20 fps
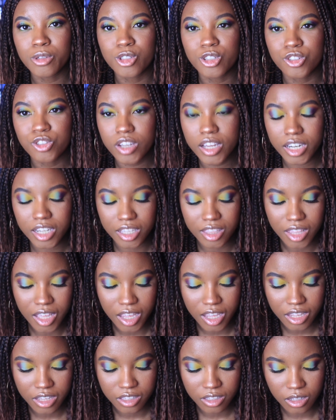was just trying to get their
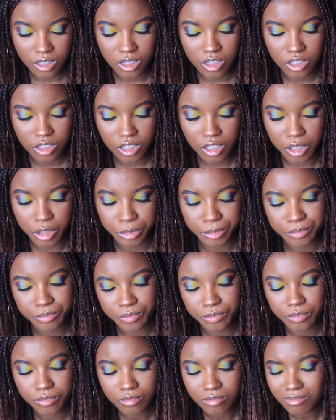hands on it. So
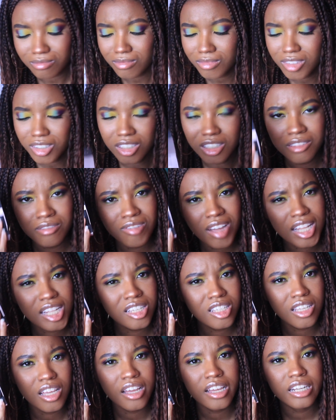finally
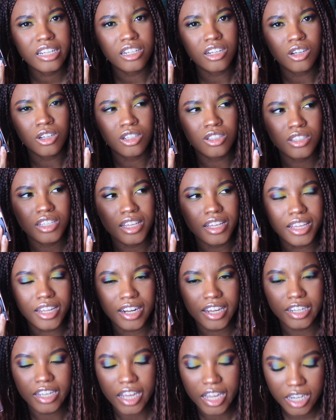saw it in Ulta and
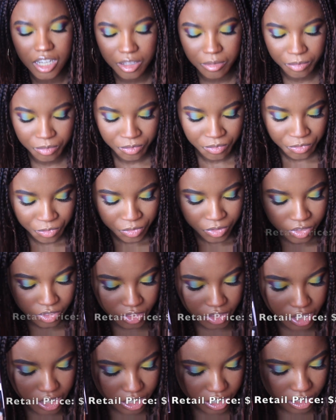I got it.
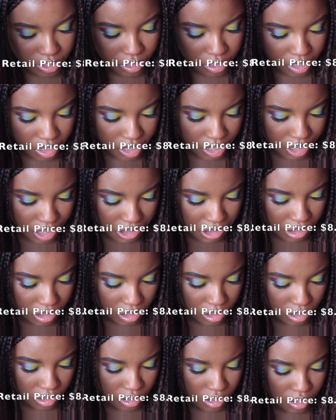This
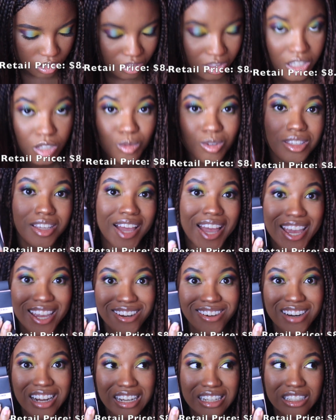was
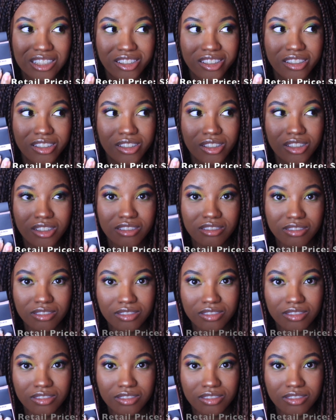$8.